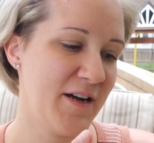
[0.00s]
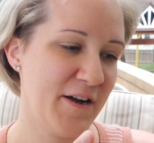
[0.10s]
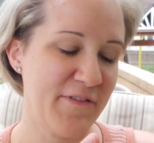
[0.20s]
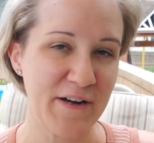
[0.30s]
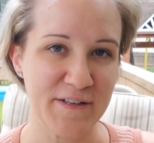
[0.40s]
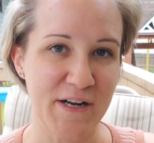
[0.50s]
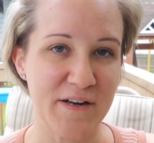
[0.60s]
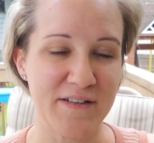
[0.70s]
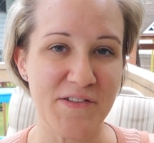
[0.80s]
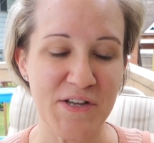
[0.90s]
I finally
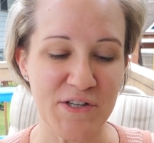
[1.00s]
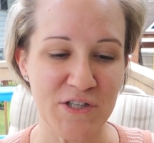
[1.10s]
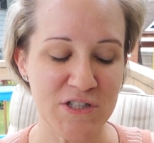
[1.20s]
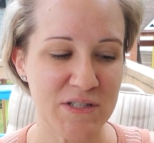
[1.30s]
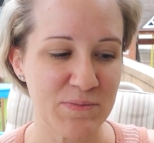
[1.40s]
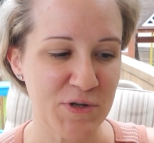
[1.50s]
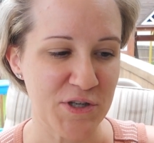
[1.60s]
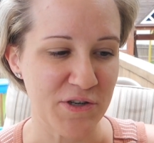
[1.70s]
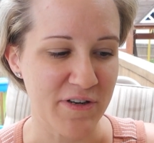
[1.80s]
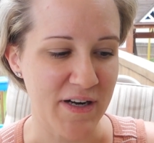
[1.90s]
got it. I think it looks pretty
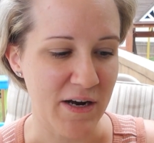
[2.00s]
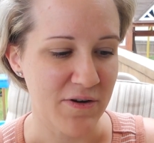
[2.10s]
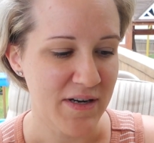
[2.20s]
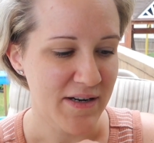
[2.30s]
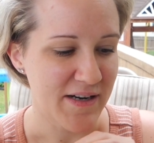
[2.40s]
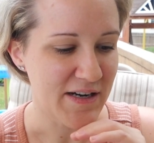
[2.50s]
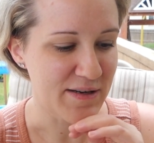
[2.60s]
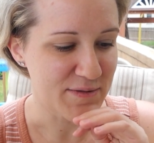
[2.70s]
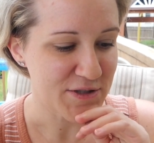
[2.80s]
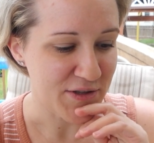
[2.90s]
good right now.
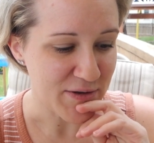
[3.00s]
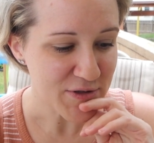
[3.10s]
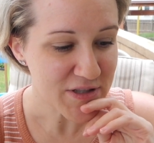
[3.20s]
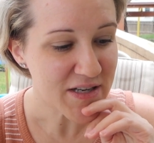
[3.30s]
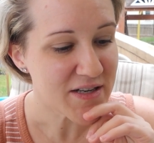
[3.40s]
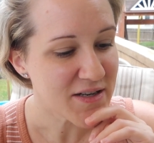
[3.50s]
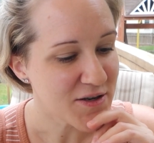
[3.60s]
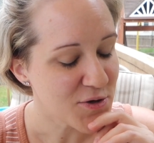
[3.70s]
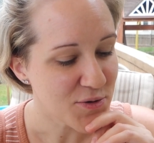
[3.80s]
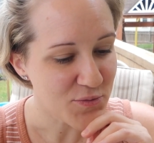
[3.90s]
So that was
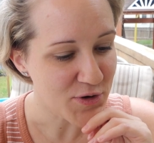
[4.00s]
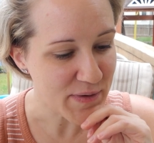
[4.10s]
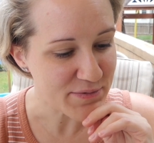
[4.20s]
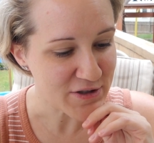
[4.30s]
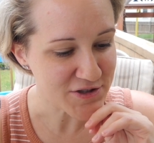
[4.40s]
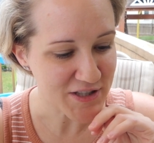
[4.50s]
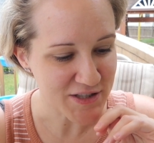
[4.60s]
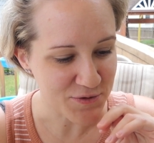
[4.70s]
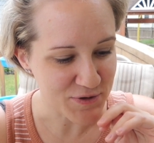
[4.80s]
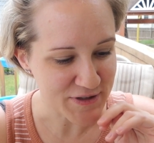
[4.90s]
one of my
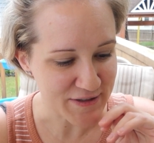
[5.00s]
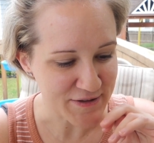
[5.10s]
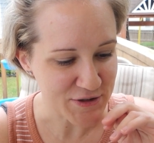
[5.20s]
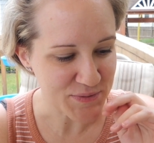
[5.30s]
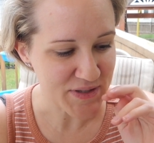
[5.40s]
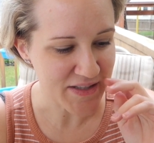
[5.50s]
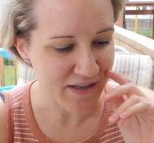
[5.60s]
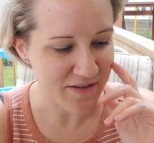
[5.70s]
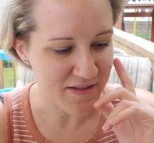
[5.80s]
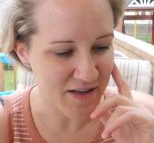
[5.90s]
projects I worked on this week.
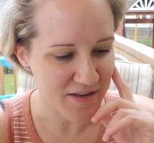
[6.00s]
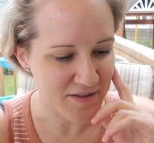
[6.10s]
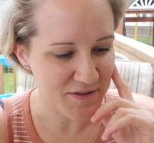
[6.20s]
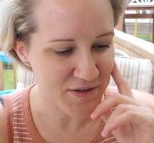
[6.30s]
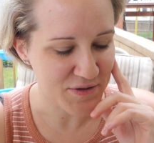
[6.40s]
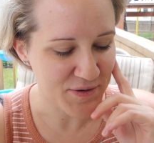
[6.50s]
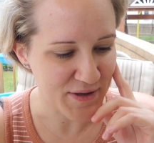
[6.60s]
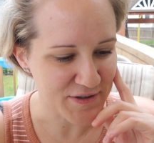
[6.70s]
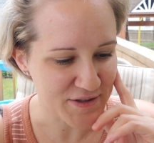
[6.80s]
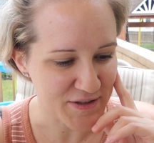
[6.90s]
And then what
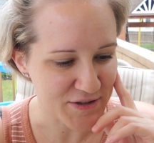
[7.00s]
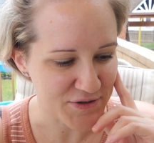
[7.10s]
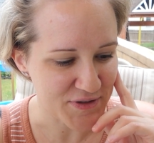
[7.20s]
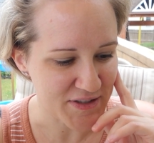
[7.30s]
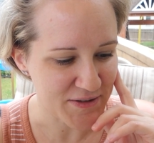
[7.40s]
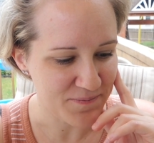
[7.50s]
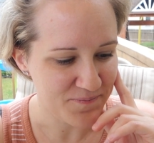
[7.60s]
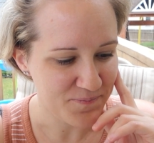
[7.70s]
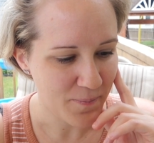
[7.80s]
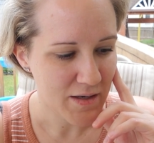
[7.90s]
else did I do here?
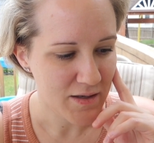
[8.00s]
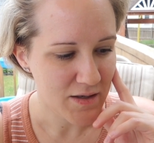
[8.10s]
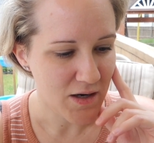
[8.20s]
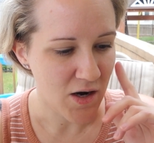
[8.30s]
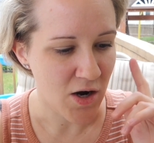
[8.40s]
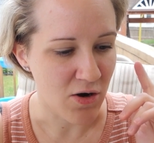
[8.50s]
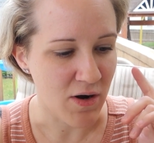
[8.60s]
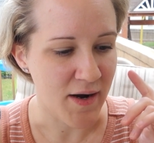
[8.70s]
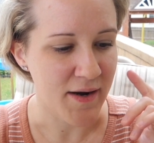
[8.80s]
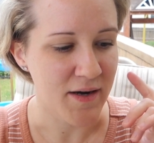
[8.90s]

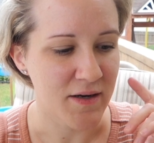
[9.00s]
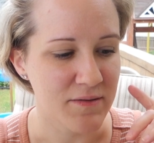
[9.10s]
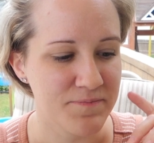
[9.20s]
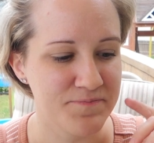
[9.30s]
Oh,